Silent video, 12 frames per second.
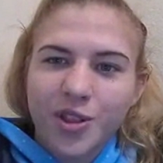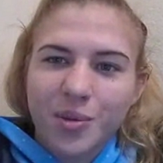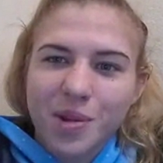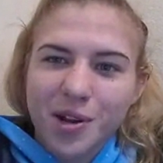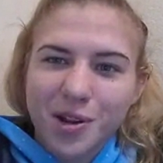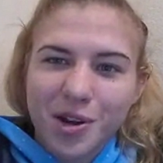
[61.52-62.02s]
in the
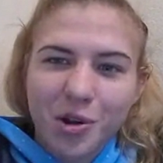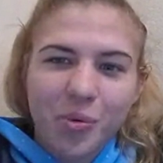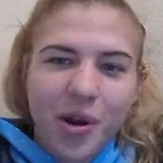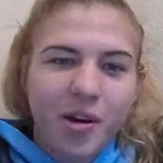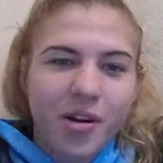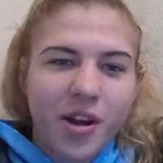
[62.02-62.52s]
middle of
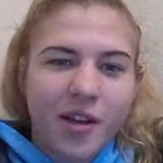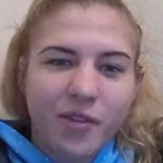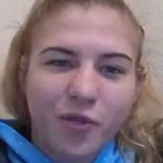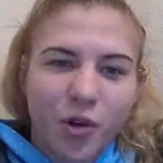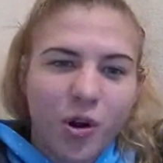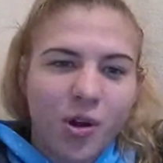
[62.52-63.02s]
nowhere and have
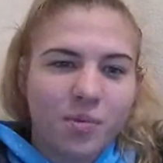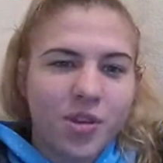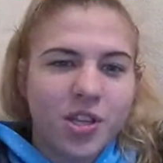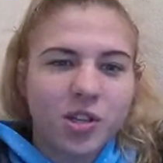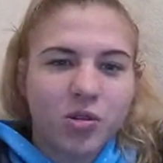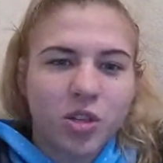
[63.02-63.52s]
a farm
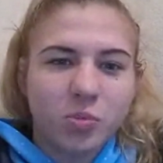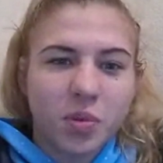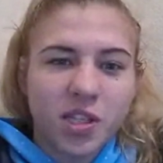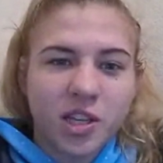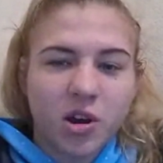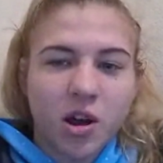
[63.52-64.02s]
that he's always
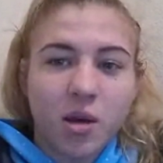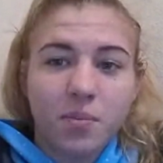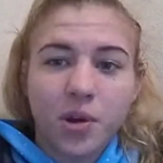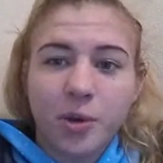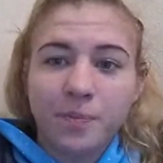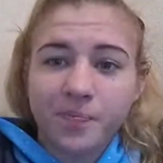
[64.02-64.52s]
busy
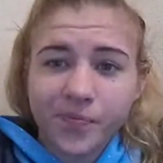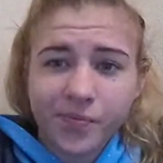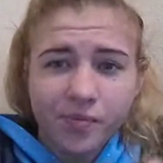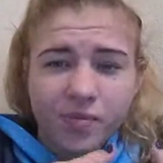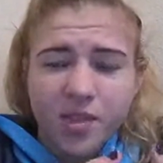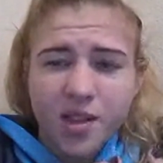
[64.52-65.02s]
on. But
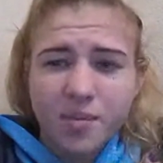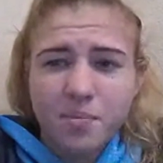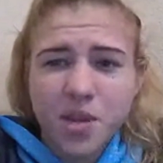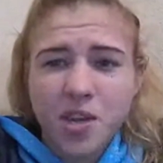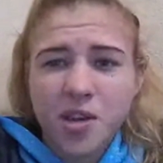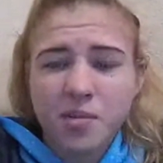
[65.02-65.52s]

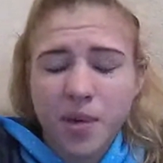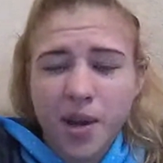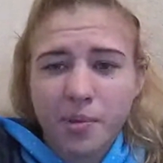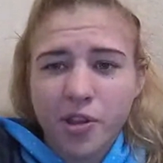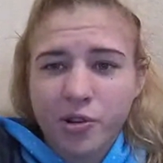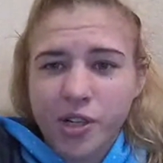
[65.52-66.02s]
me and my
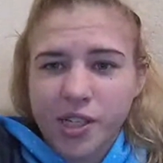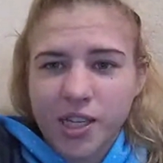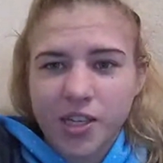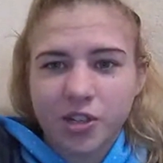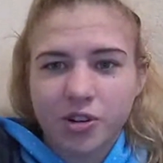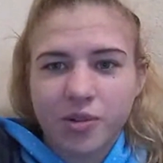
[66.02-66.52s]
brother and
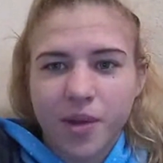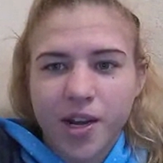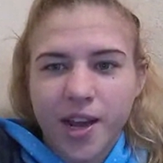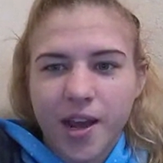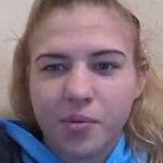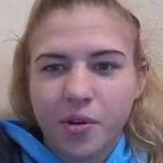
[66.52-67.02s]
sister and my
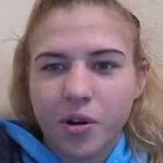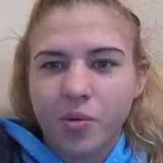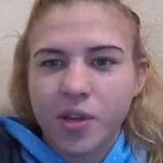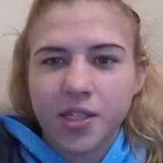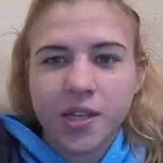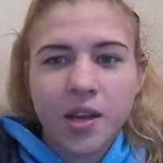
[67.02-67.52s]
dad would
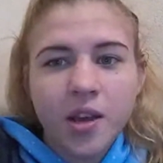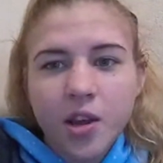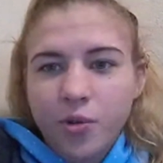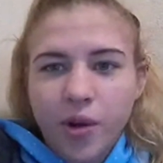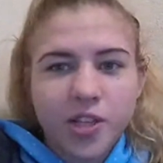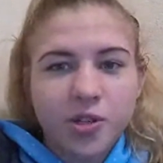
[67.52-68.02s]
always
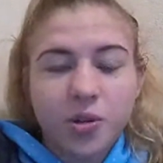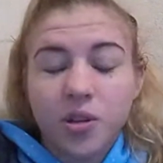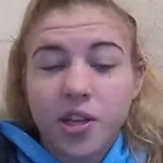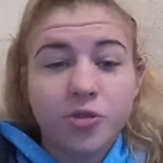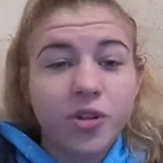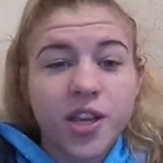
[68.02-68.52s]
wrestle
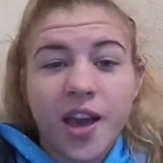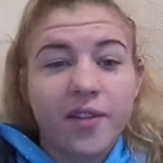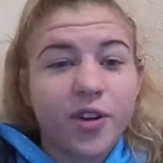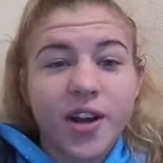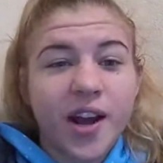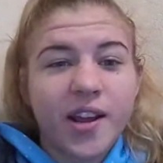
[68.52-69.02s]
literally
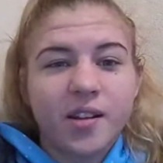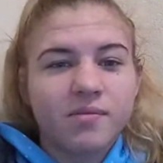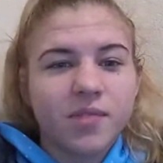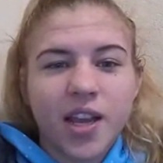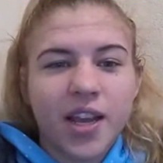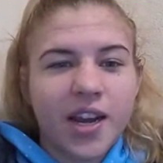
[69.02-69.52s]
every night,
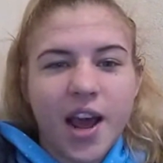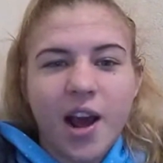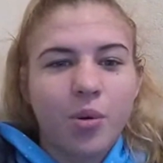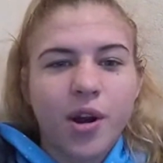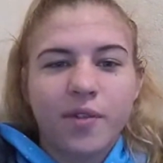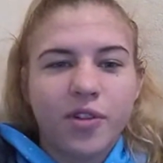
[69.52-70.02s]
like an
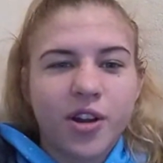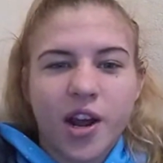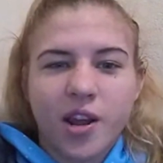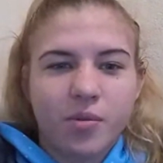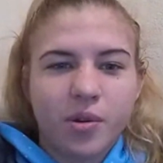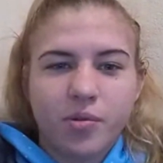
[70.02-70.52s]
hour every
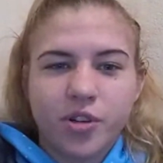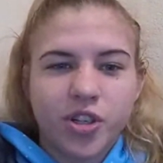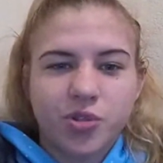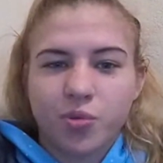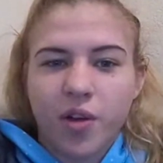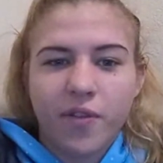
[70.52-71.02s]
night. We would
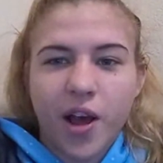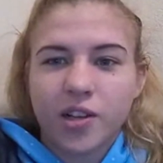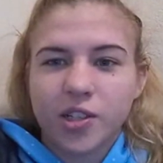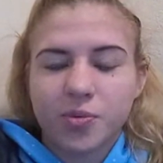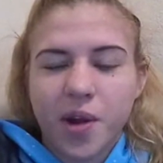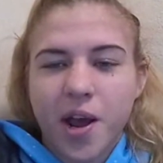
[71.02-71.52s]
just
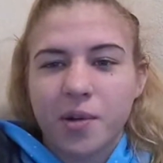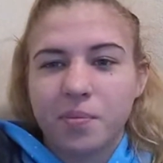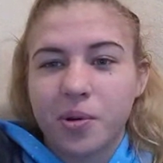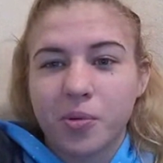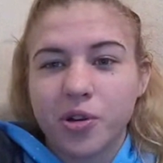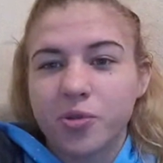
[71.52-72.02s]
roughhouse around,
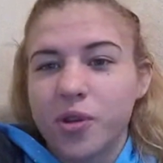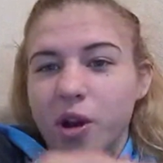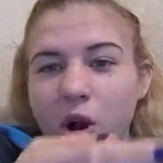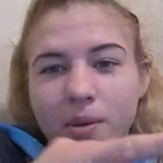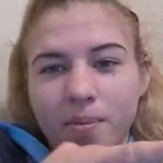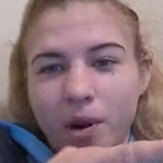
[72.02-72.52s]
but we're
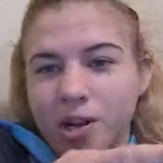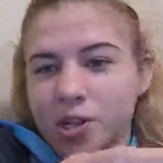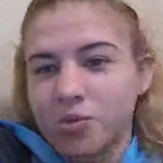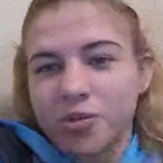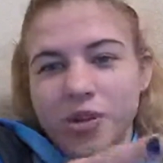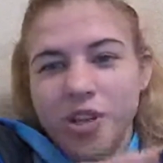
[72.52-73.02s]
doing arm
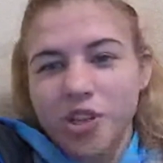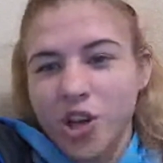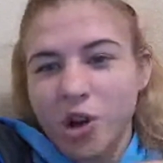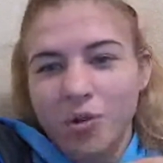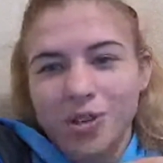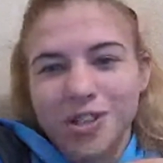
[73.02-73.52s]
bars, we're doing
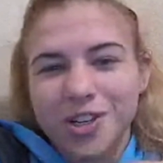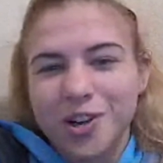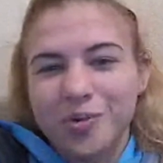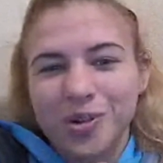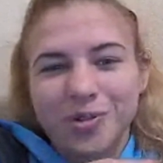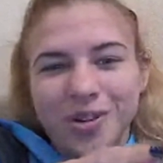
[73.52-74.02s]
chokes,
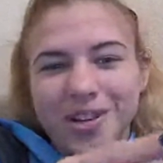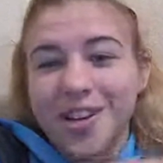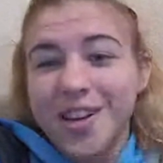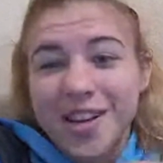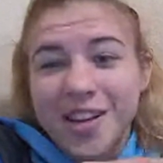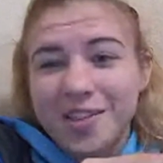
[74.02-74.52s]
we're doing
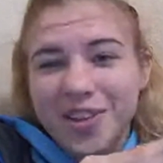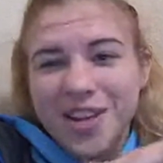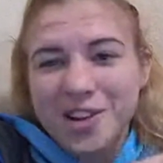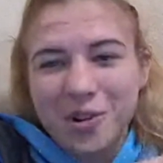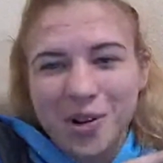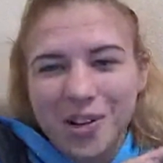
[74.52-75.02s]
even
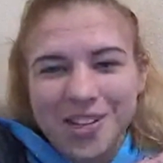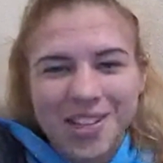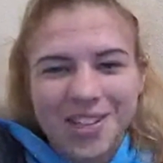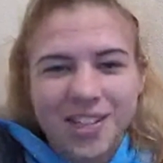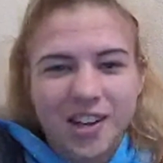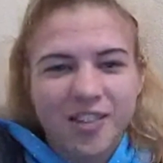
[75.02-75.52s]
heel hooks
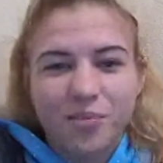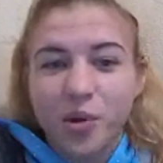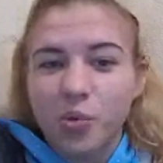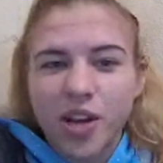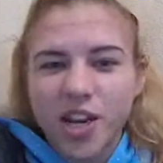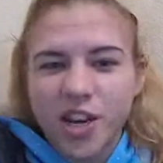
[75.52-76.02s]
and stuff,
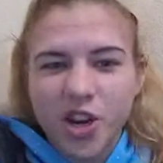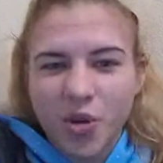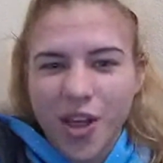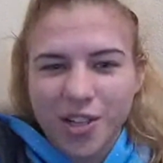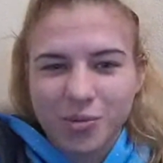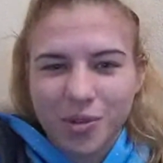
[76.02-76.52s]
but we didn't
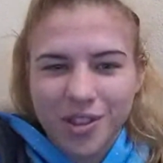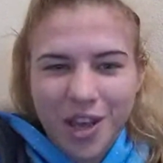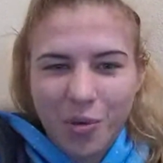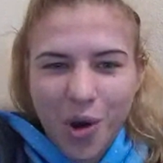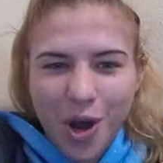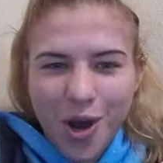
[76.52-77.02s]
know that's what
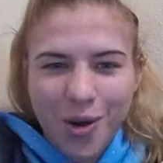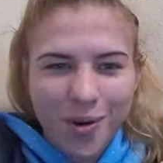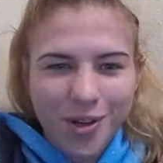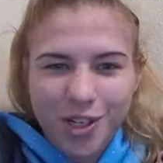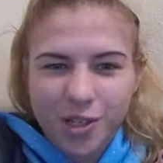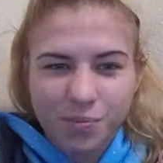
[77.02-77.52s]
they were.
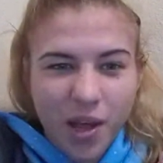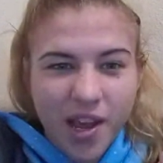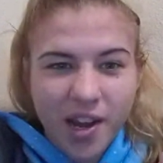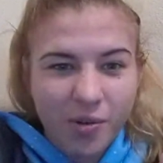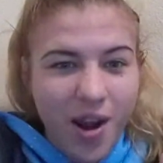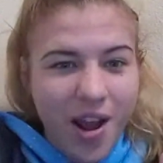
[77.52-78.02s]
We're just
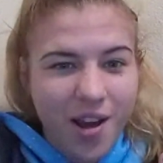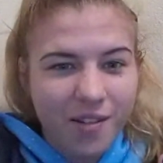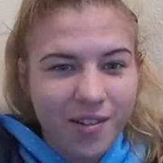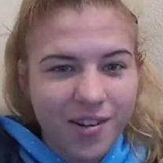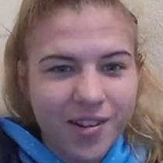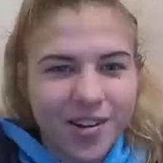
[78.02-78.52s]
playing
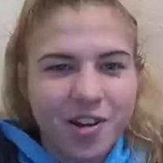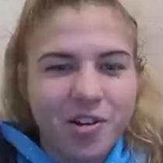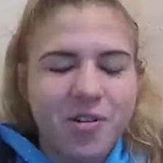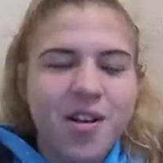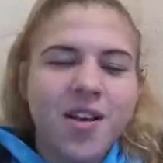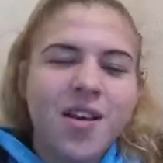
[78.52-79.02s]
around.
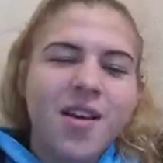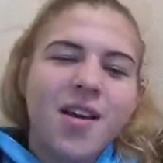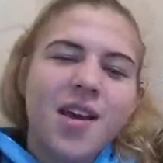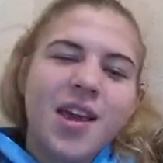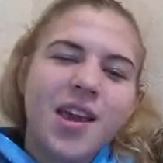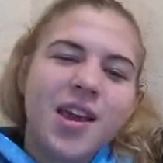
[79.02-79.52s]

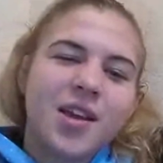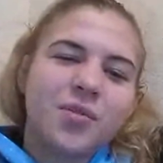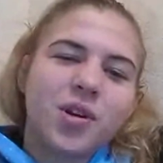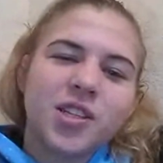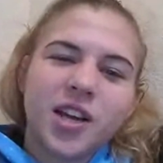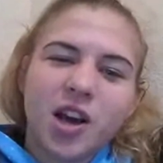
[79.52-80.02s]
And
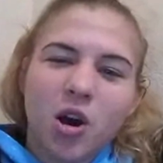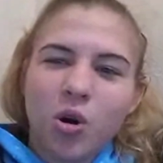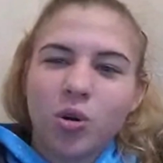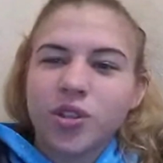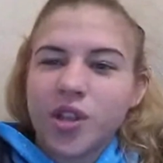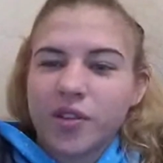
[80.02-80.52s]
once I got
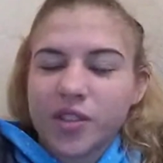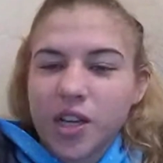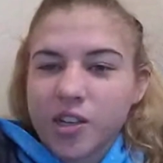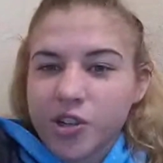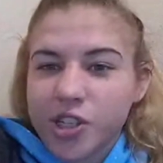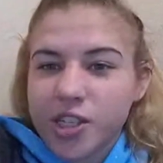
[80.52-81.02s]
old enough to
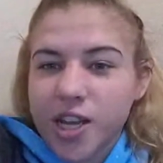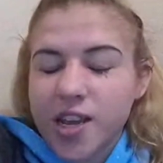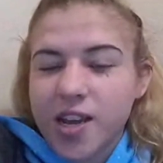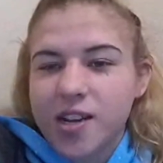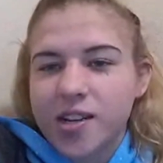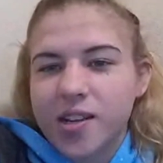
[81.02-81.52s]

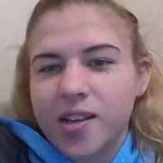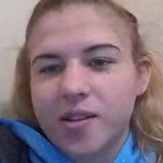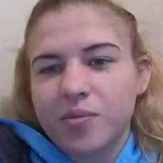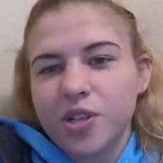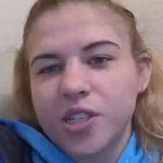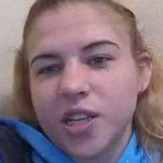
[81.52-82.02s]
understand,
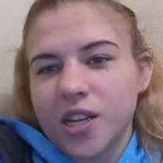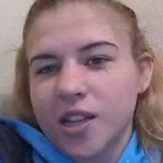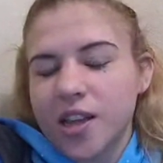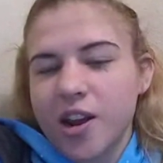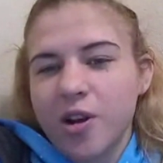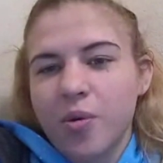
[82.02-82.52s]
and we're
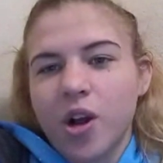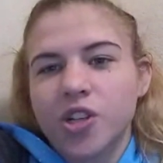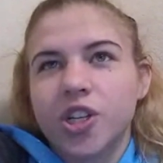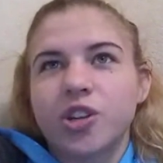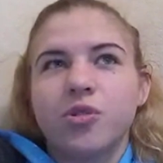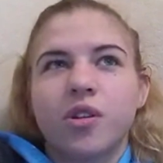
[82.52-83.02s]
sitting there
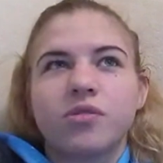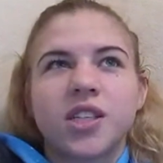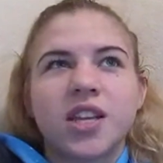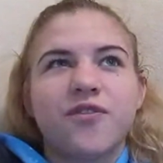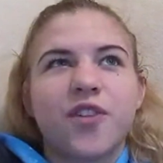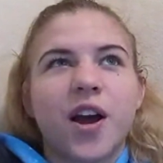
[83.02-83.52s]
watching a
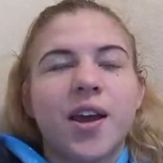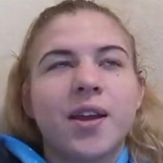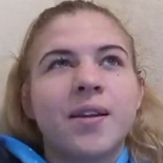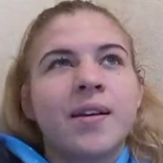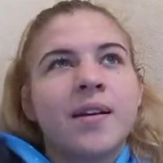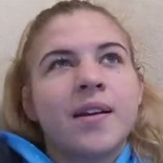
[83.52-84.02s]
UFC fight,